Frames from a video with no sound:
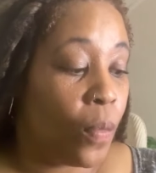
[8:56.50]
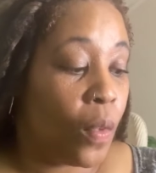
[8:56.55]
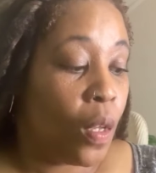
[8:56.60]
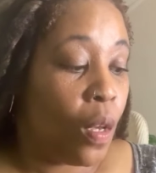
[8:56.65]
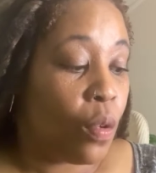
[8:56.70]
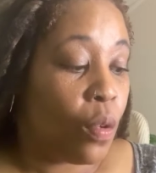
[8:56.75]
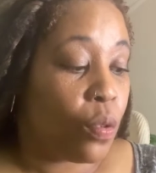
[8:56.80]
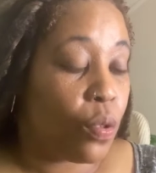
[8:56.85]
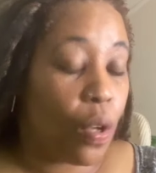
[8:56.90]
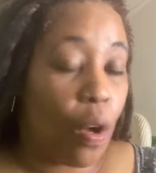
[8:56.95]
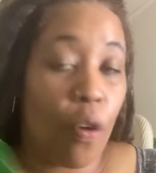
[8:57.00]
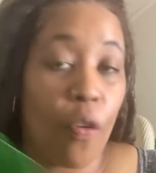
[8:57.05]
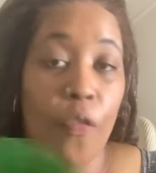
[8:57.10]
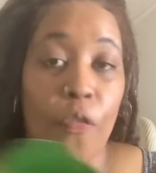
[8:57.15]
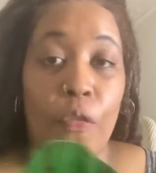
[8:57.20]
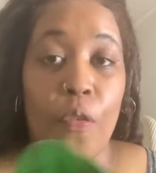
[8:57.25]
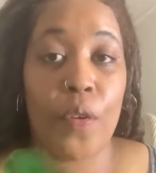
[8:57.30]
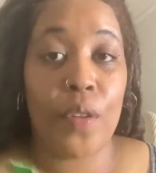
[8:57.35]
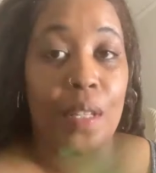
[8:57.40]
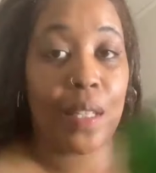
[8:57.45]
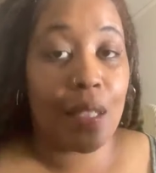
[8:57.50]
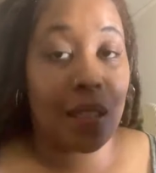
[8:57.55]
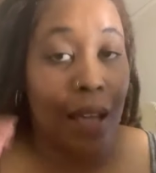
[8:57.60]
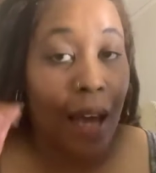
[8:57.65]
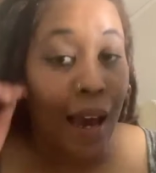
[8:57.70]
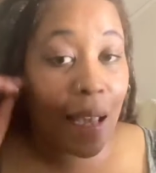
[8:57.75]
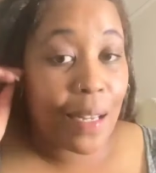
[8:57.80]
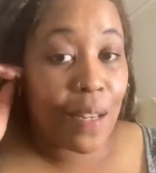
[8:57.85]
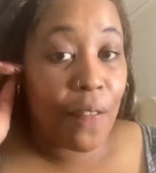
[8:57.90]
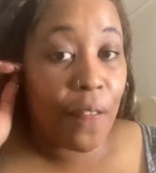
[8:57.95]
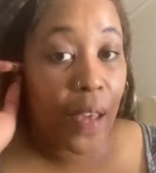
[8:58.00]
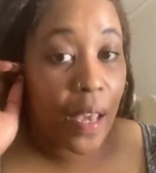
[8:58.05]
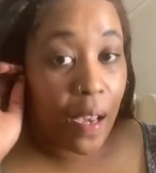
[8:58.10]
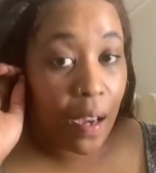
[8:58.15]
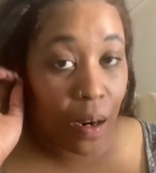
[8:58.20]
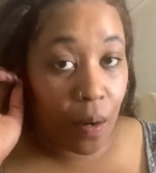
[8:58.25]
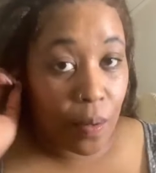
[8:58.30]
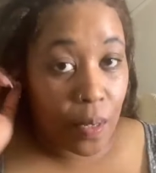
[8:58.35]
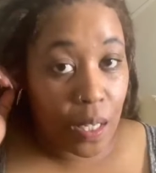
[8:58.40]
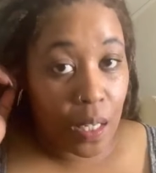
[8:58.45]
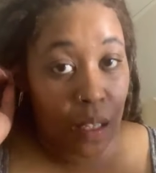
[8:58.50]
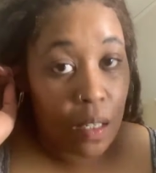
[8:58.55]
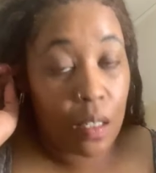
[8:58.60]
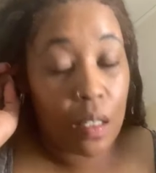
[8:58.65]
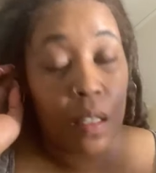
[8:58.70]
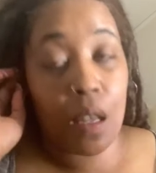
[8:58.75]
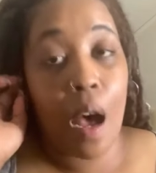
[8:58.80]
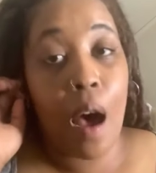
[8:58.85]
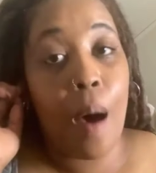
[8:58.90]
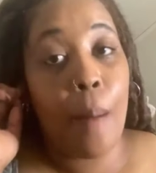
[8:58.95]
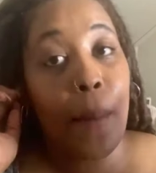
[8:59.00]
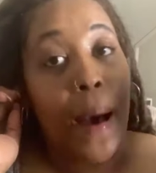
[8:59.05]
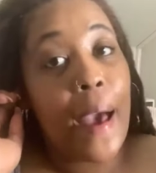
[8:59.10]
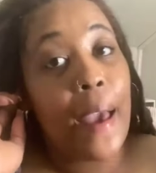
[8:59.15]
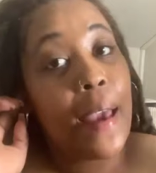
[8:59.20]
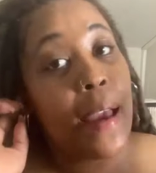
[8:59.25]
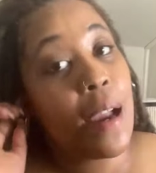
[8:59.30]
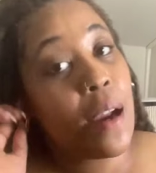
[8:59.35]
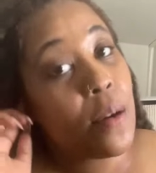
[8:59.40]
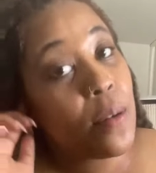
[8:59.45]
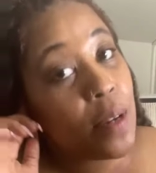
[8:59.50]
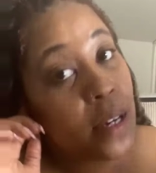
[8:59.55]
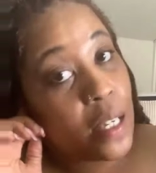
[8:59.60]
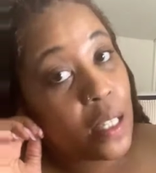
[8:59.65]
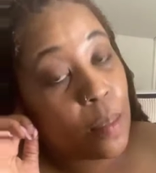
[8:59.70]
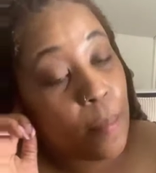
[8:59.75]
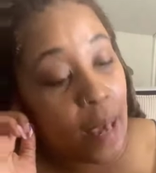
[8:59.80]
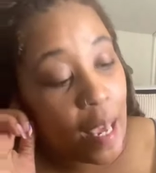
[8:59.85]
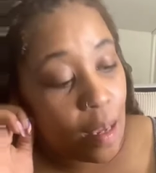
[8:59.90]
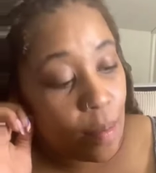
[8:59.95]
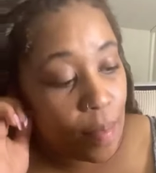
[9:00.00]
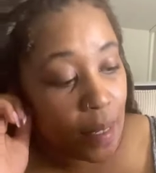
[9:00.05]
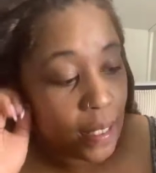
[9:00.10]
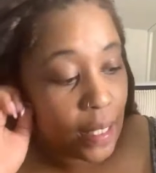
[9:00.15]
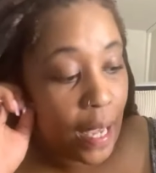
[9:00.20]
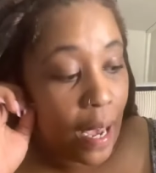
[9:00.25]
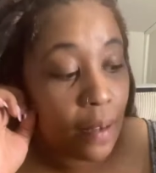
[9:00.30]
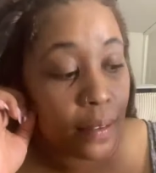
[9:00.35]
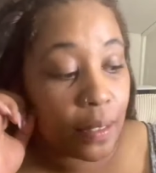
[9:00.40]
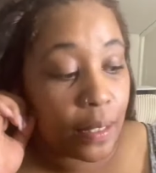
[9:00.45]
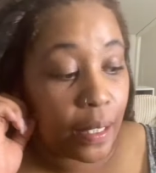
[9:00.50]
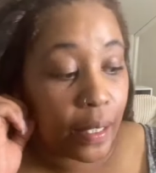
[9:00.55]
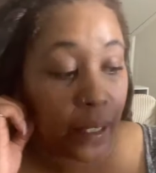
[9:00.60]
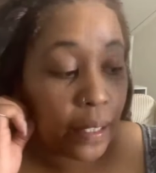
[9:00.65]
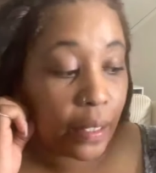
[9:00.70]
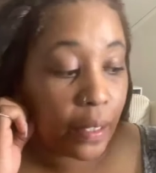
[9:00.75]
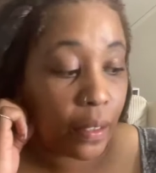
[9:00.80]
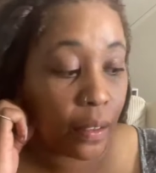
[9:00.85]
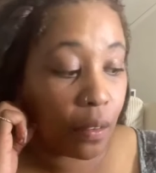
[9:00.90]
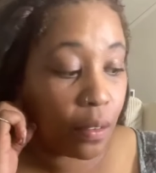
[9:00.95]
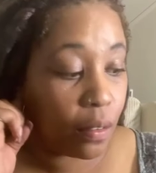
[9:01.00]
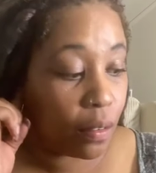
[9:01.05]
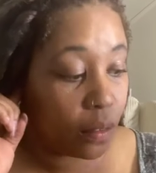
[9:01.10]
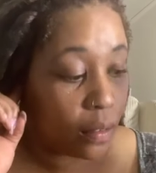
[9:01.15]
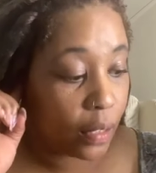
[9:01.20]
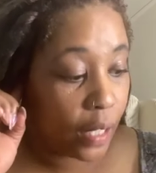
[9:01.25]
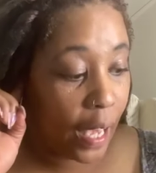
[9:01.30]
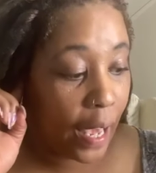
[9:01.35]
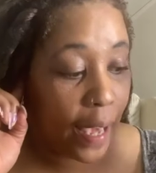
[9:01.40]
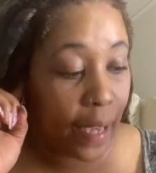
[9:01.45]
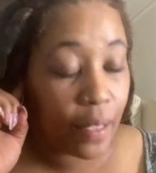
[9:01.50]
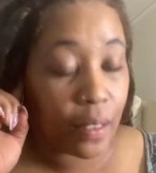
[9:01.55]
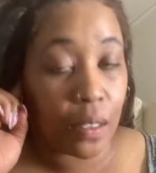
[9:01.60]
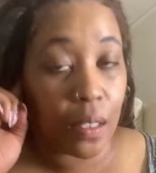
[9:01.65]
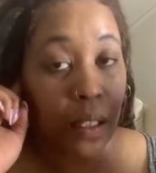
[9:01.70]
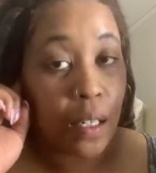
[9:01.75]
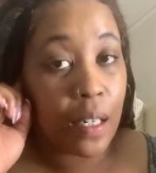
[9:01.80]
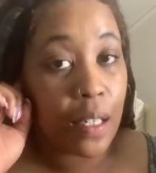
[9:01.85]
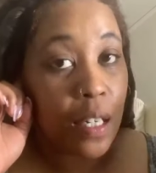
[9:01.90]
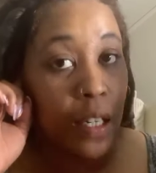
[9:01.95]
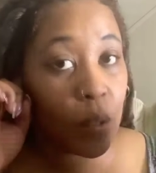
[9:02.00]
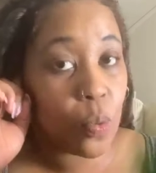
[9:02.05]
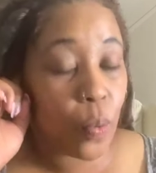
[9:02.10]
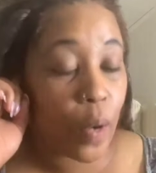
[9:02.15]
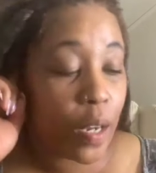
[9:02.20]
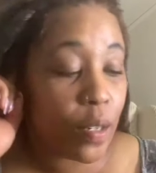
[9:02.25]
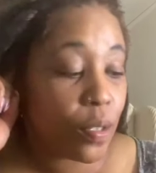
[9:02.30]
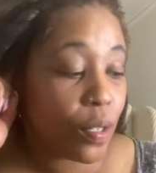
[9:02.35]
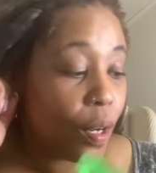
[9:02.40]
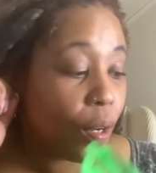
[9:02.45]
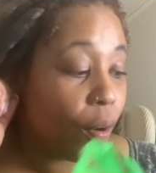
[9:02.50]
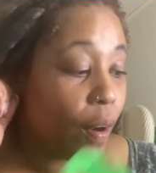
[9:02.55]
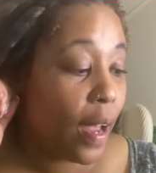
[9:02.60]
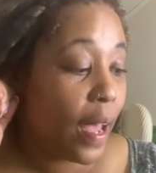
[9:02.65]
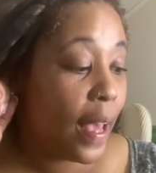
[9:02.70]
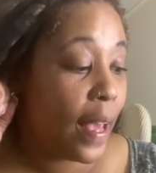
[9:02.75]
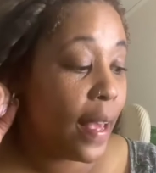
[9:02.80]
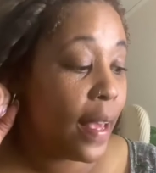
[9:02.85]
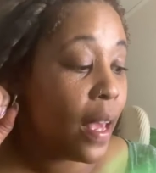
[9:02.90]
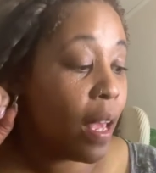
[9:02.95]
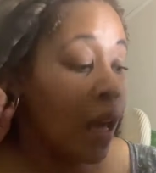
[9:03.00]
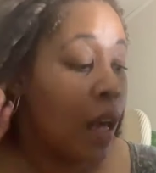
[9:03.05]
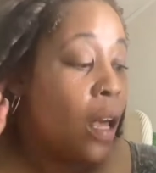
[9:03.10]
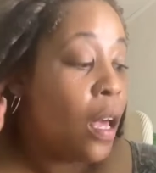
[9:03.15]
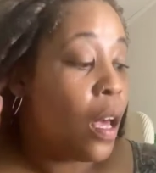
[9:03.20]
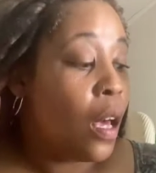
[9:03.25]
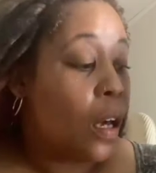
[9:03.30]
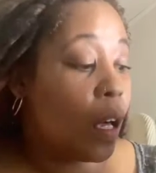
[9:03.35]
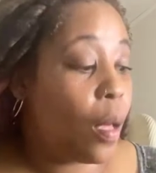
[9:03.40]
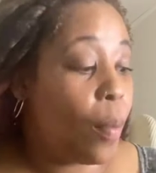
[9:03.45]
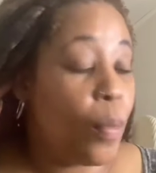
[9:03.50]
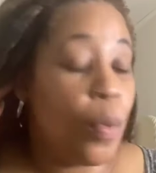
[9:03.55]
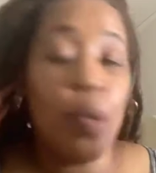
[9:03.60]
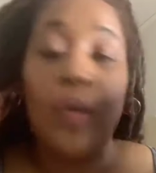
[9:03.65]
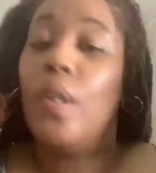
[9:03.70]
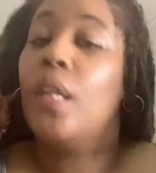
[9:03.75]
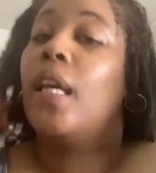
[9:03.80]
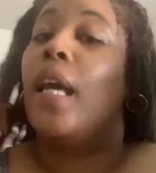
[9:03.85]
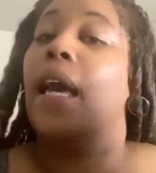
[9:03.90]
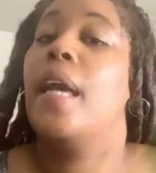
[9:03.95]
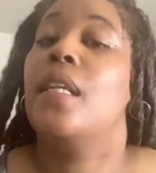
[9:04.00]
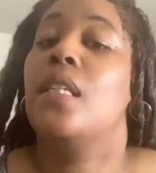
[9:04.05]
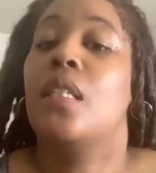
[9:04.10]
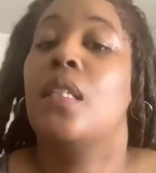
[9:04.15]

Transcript: So for the sign of Aries, all my Aries babies out there, okay, during this retrograde, communication